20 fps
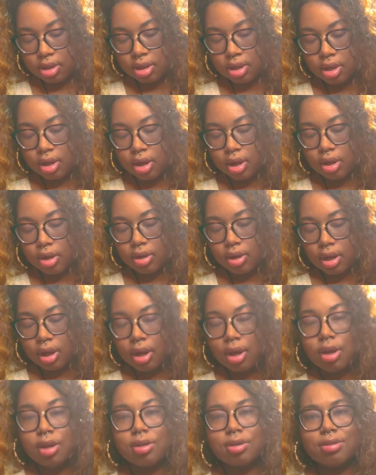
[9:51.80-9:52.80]
oh
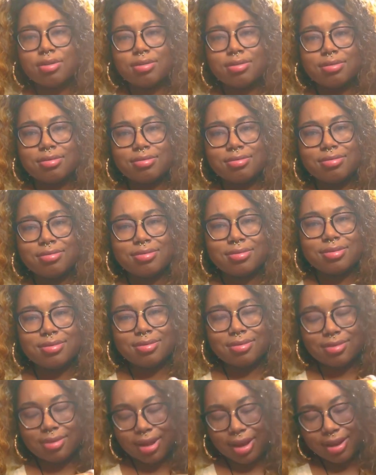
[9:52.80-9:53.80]
yeah
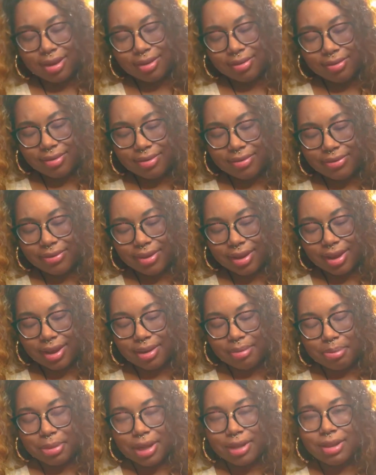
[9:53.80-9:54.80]
i didn't even
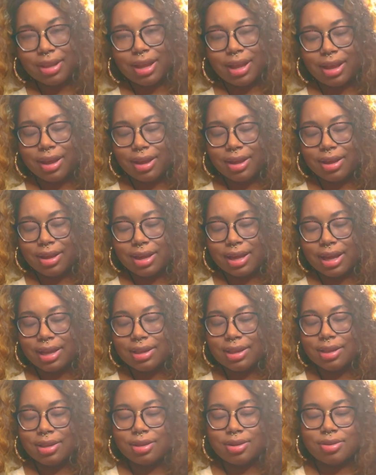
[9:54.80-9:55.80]
forget about that it got
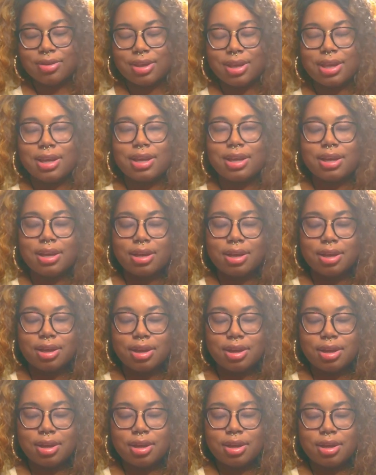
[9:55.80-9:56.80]
the little key
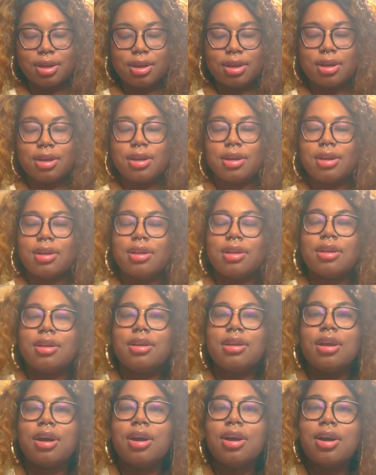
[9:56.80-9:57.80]

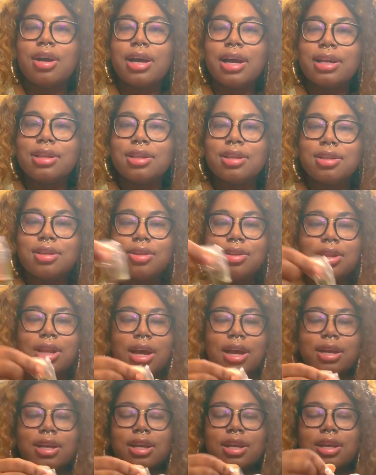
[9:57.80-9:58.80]
y'all got the little
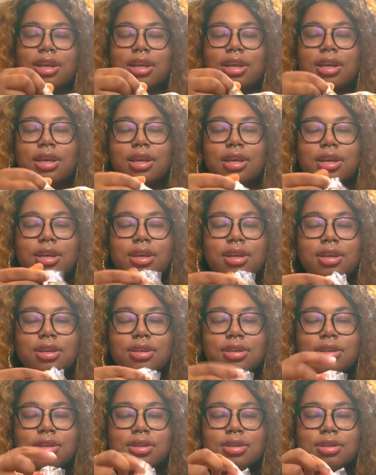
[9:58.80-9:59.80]
lock and key
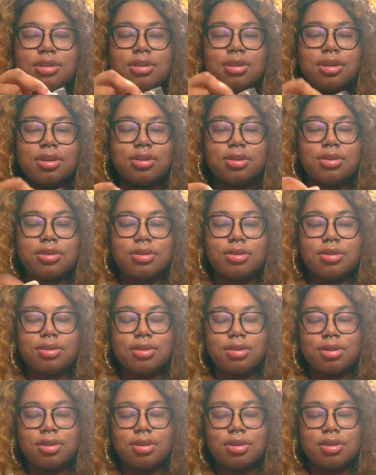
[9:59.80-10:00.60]
so